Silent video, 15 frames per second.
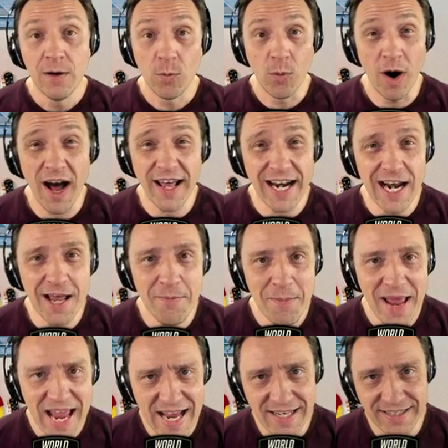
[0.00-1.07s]
What an
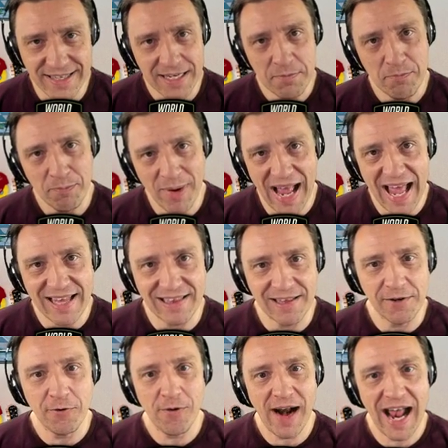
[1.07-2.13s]
amazing
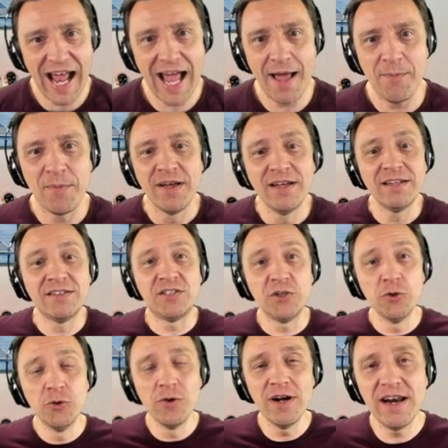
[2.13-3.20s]
battle ram
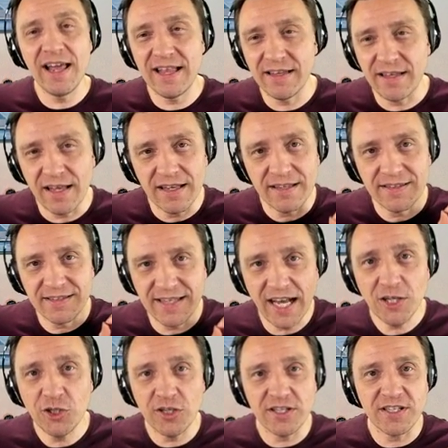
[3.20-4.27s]
duel, and
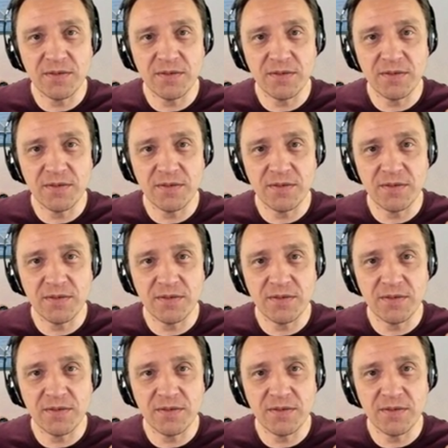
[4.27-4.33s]
such a